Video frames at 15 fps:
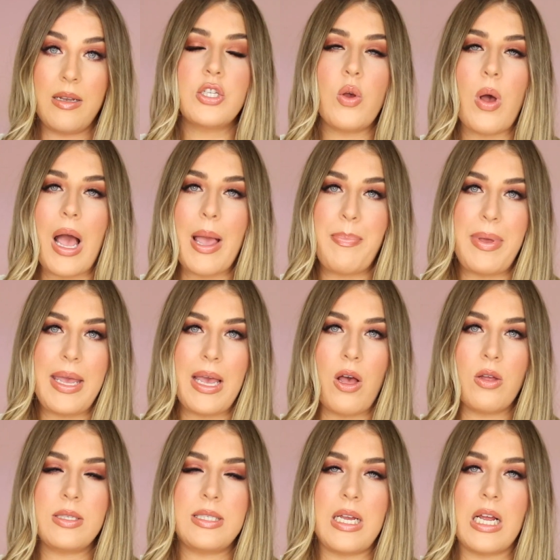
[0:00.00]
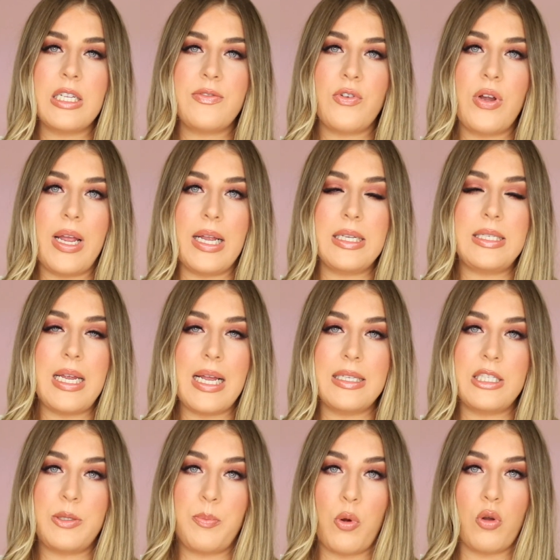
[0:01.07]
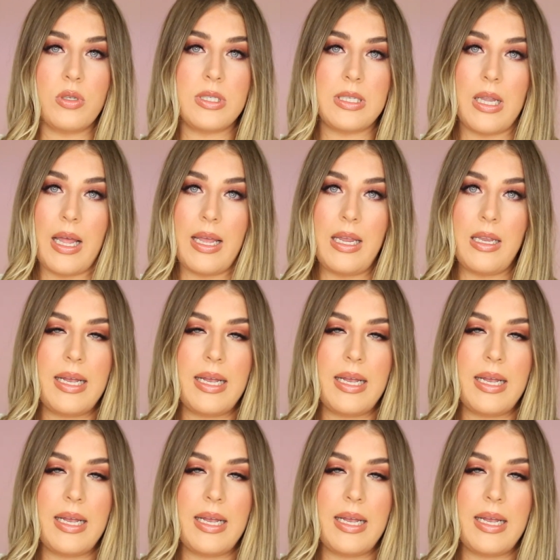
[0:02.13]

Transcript: So IPL stands for intense pulsed light.